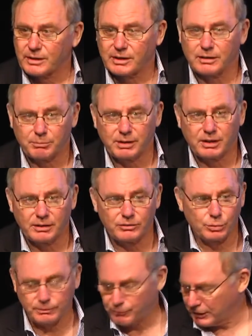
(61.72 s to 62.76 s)
can begin to
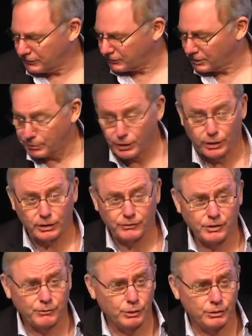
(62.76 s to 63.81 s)
invest in America for
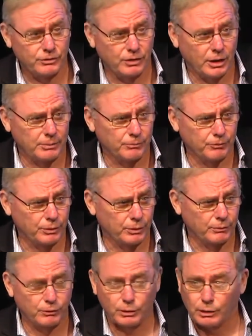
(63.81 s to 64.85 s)
the first time for
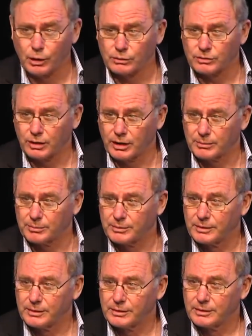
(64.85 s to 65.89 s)
a long time.
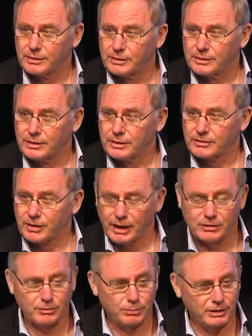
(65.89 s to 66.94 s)
It's hard
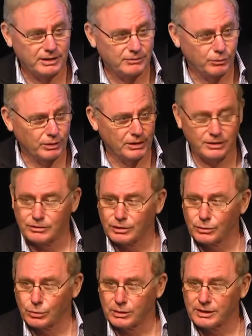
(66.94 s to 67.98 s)
to believe, really, isn't it, in
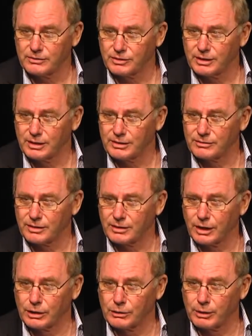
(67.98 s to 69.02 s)
all these years, that the
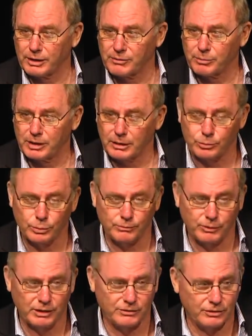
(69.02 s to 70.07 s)
only way they've been able to
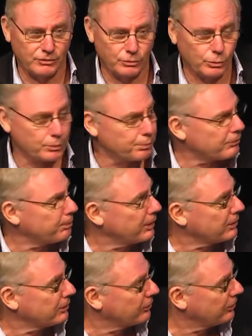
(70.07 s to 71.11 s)
invest is through a
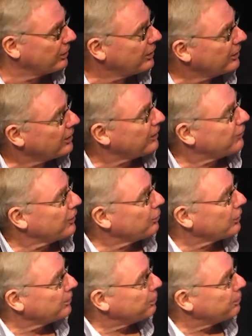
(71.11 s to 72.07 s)
prospectus, if they want to